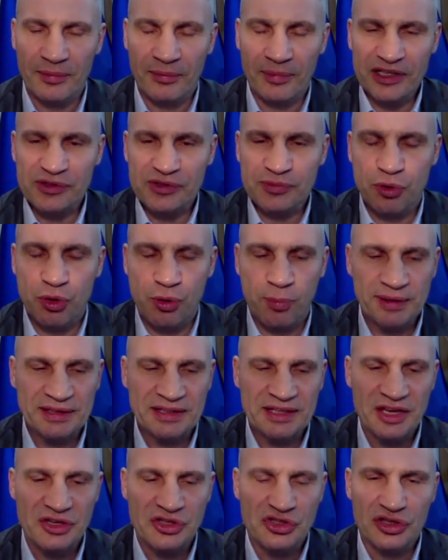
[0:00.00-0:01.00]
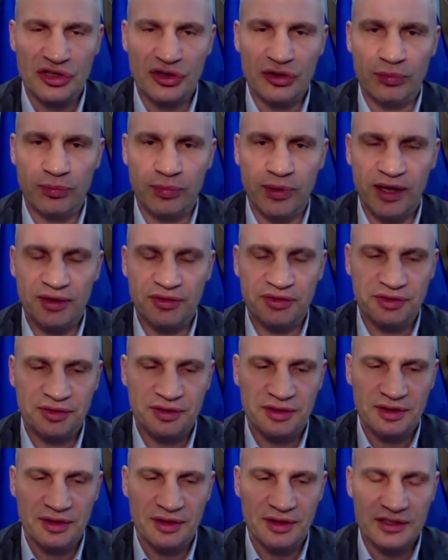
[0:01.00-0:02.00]
much more potential, but
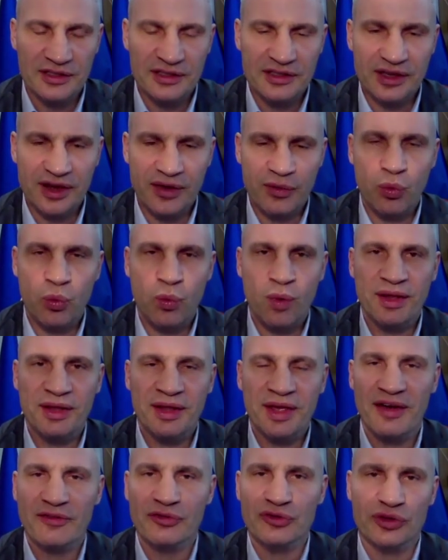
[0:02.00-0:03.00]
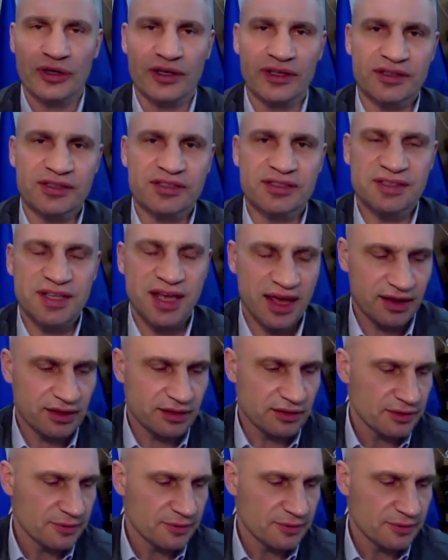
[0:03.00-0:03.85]
everyone have to understand.